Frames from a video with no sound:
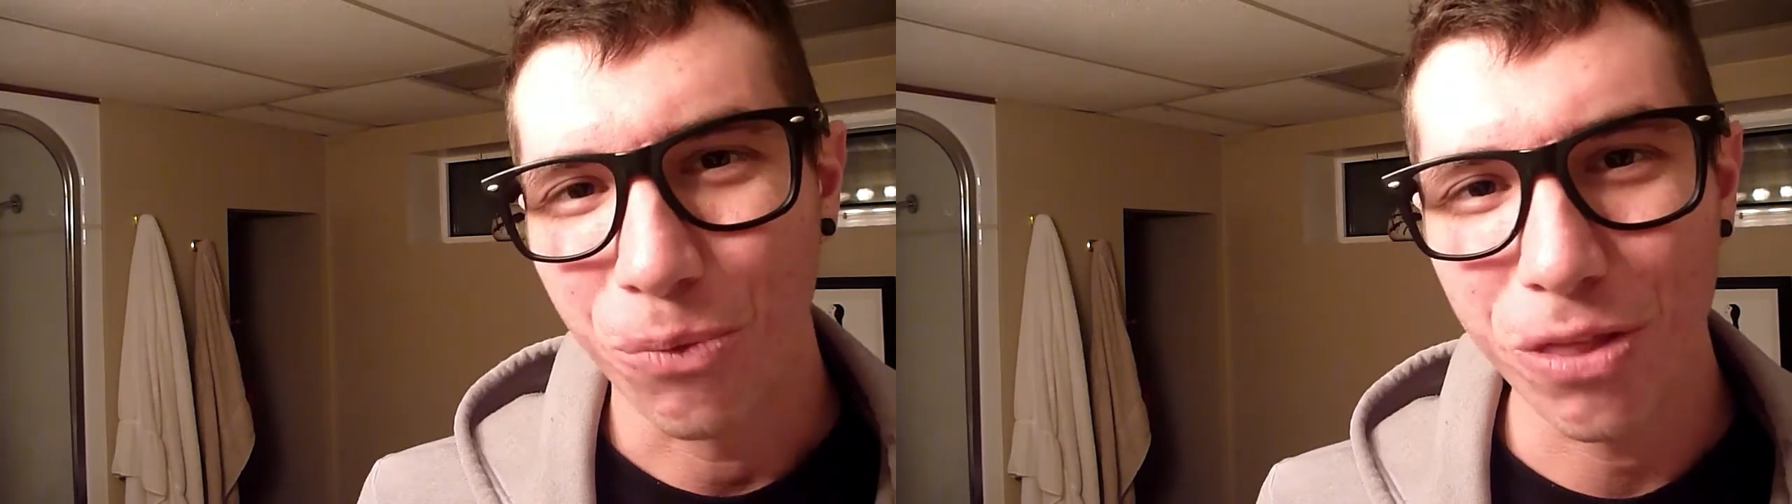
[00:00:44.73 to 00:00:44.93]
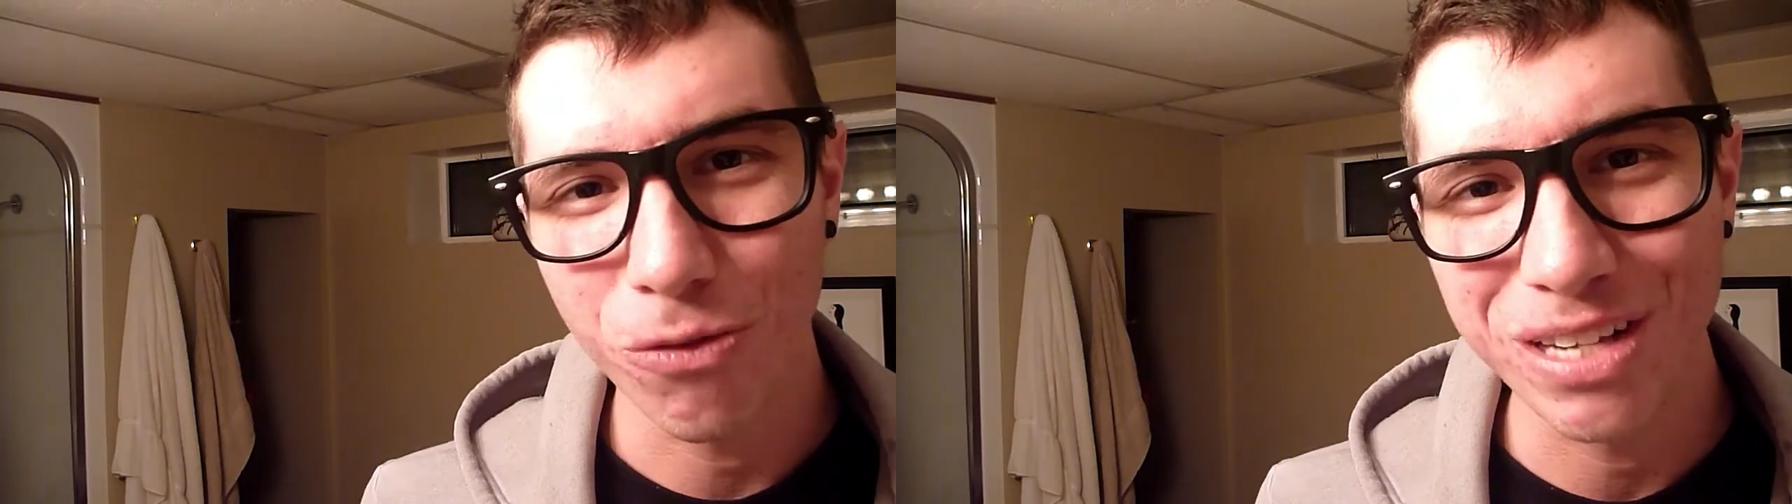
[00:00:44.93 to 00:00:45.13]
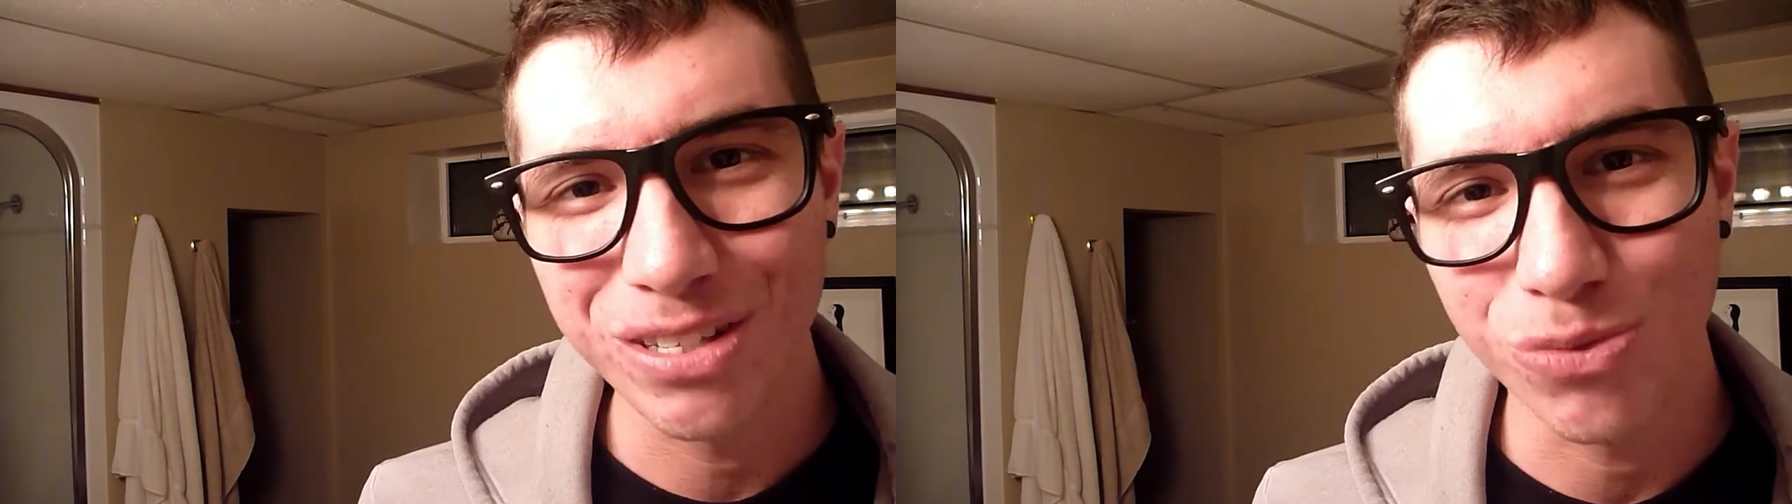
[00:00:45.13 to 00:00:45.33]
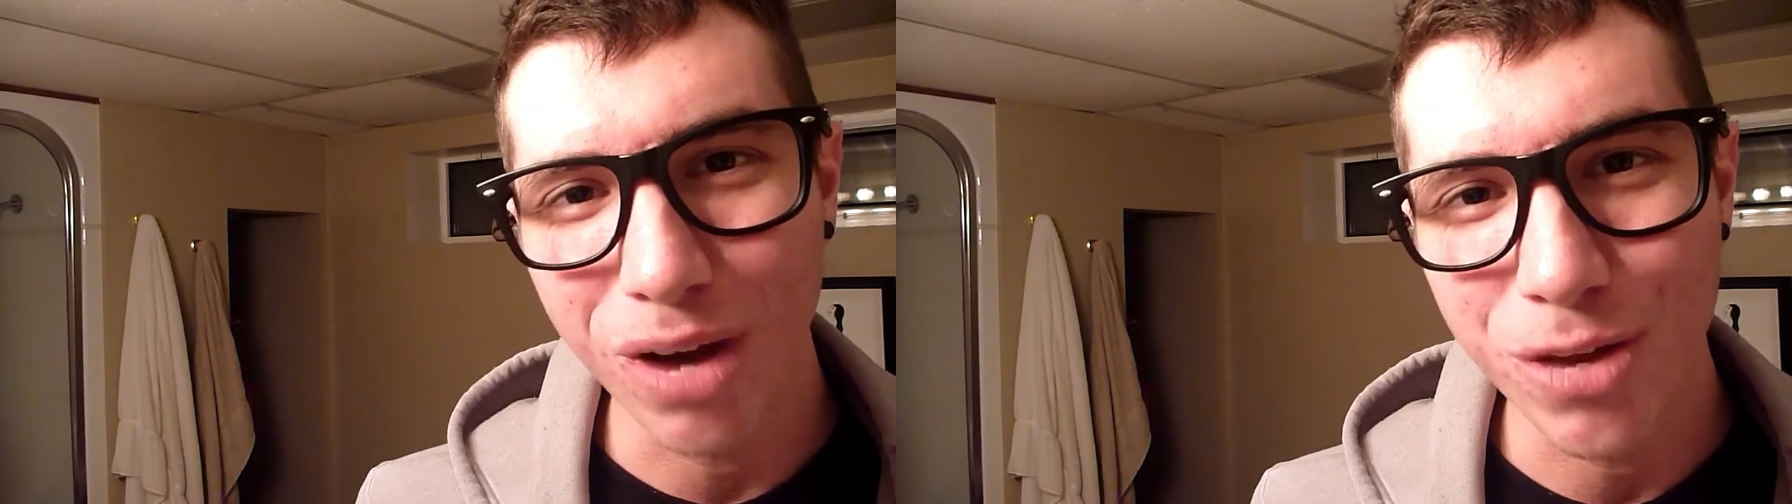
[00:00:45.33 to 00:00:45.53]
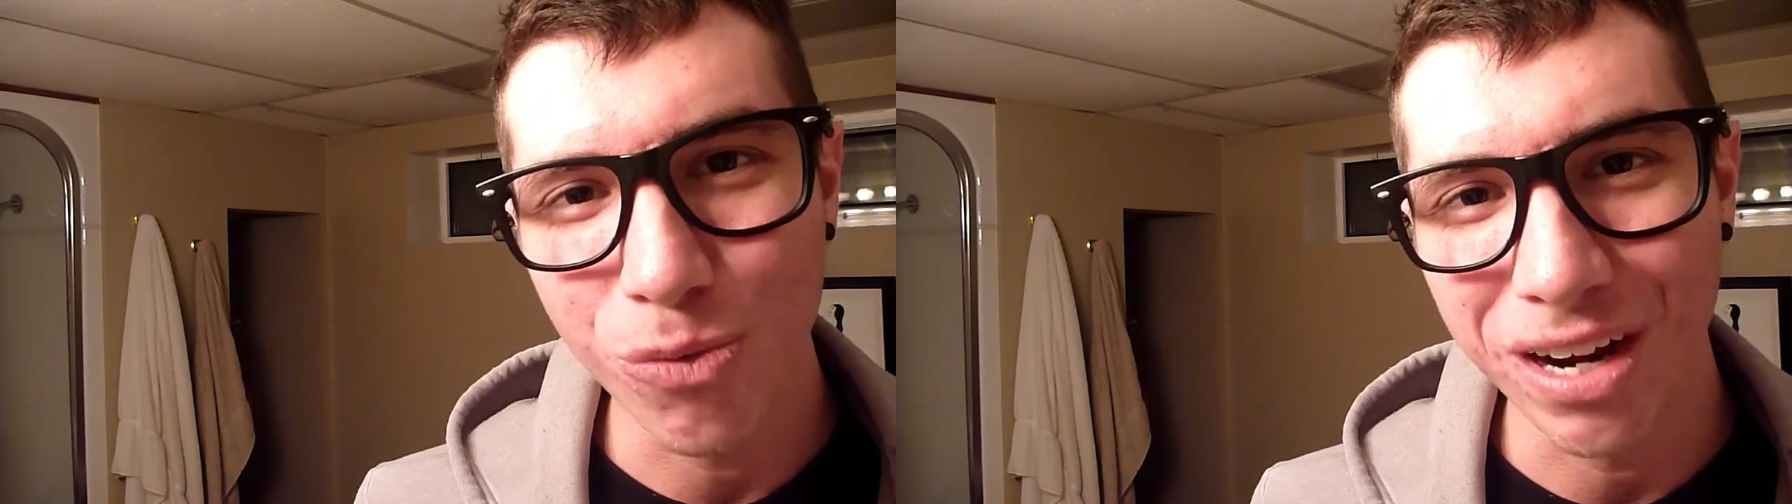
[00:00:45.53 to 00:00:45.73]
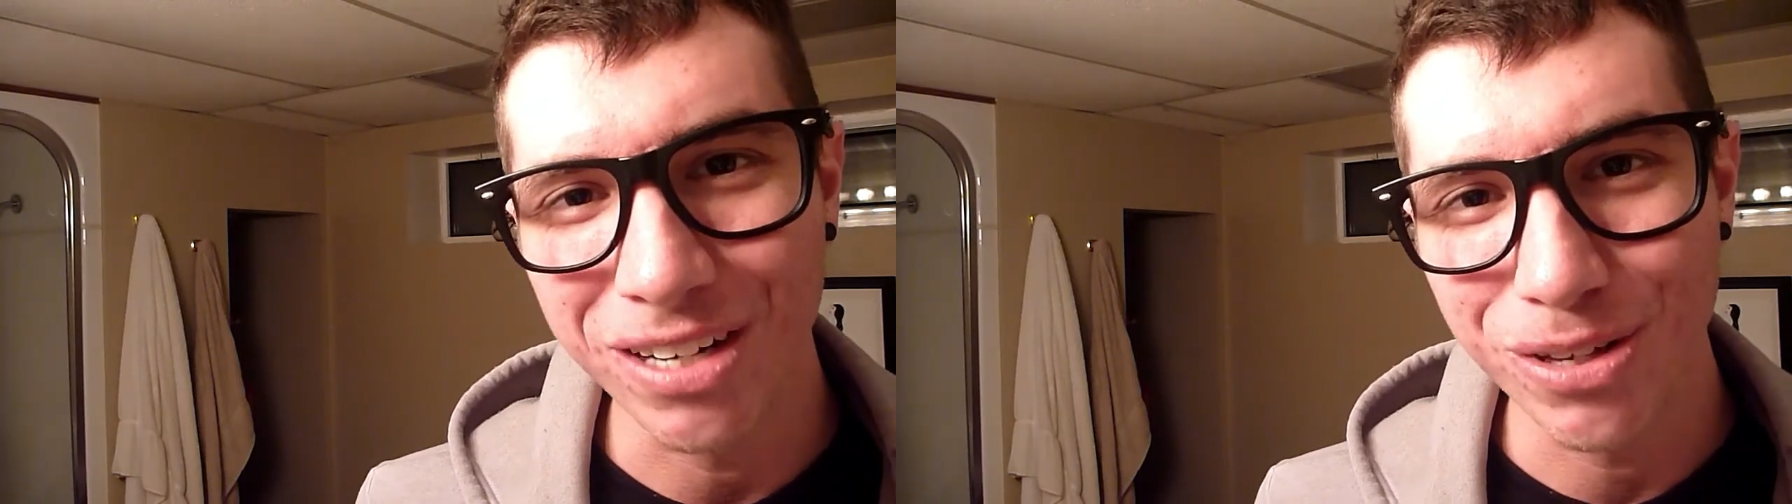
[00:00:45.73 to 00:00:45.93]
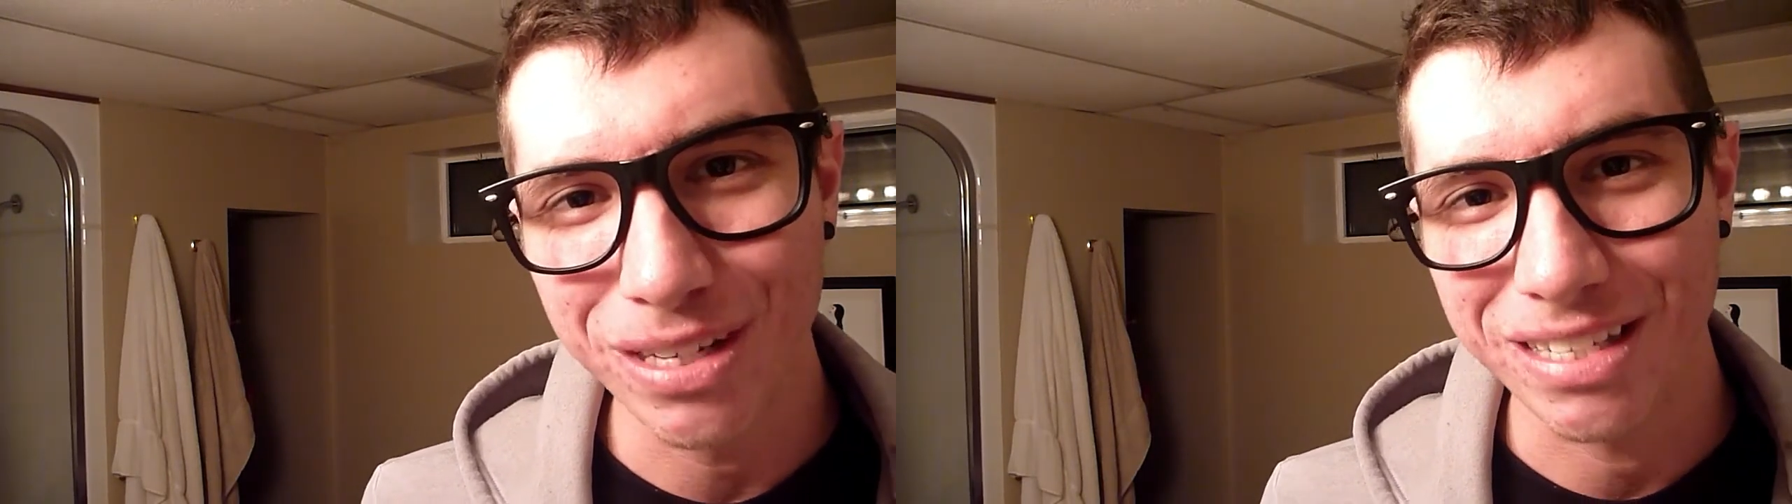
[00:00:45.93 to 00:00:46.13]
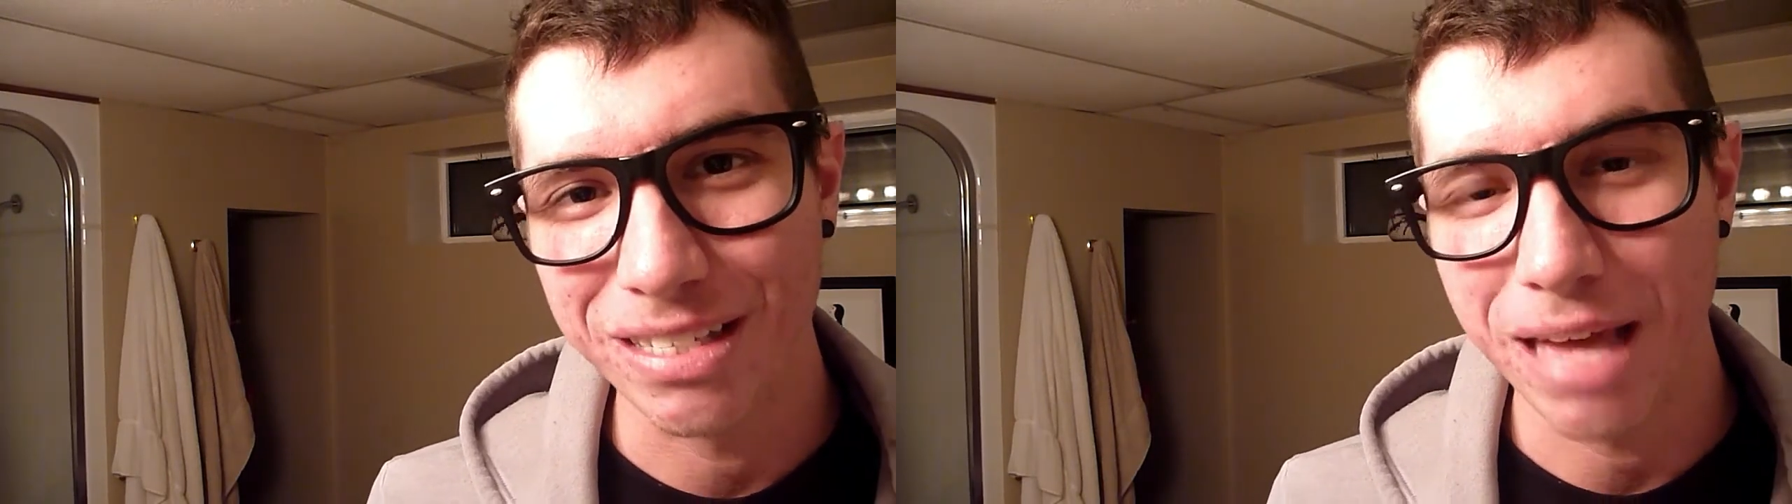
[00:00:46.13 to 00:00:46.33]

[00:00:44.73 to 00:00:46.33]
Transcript: One of the reasons why you wanna do this is